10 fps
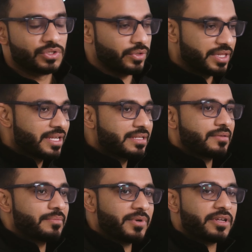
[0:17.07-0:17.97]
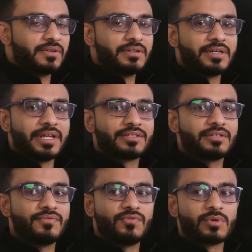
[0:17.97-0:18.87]
So in this particular
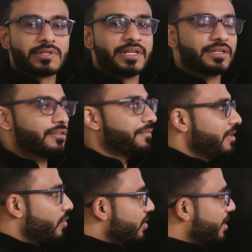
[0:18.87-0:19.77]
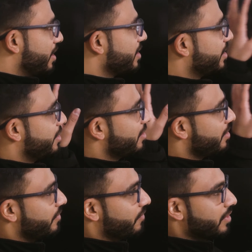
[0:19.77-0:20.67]
lecture, in fourth lecture, we'll only
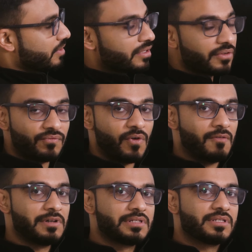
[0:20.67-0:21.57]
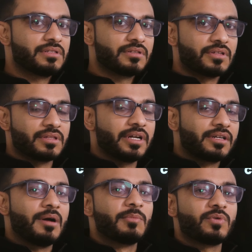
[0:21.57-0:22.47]
consider vowels
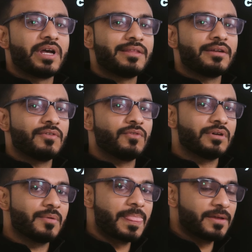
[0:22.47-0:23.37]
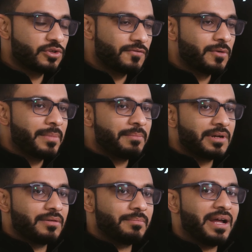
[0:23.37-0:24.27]
that come together in a word. If you
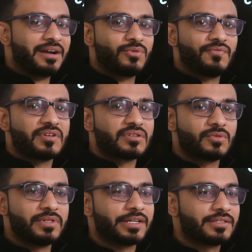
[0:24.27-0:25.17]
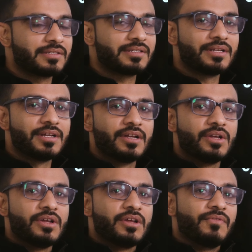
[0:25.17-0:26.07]
remember back to first two lectures,
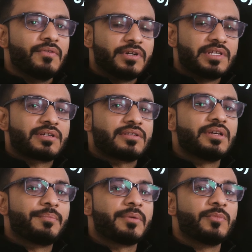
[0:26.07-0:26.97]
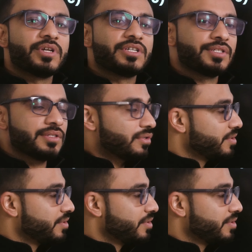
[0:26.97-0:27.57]
we were discussing permutations.